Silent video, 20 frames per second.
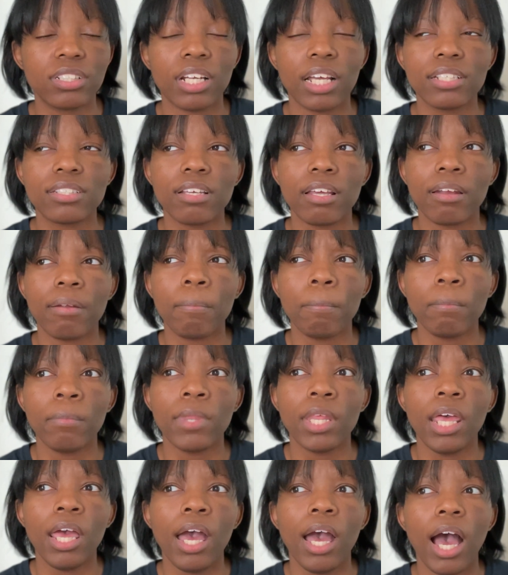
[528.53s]
And I said,
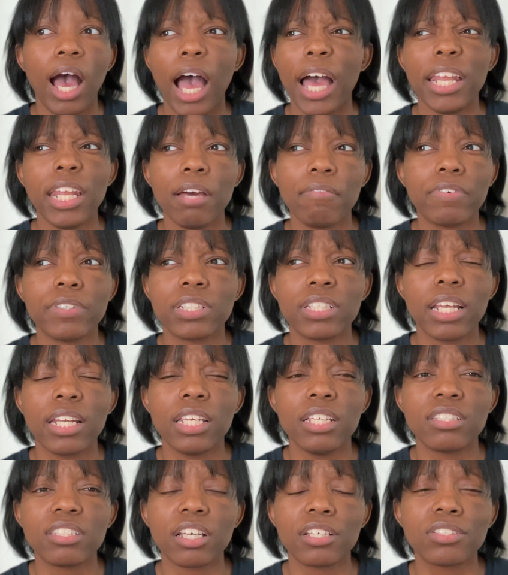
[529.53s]
I never said
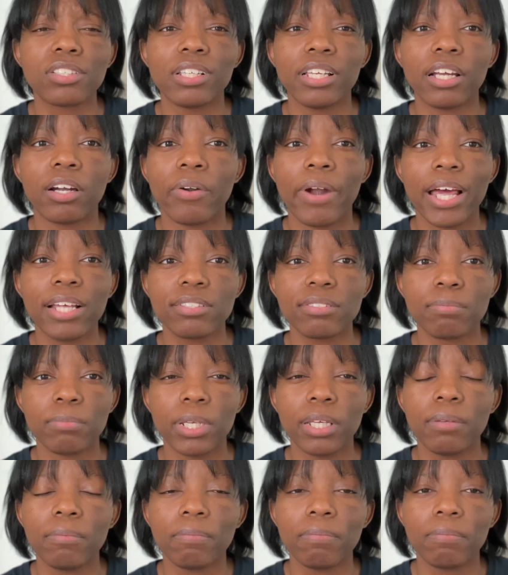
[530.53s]
he sexually harassed me.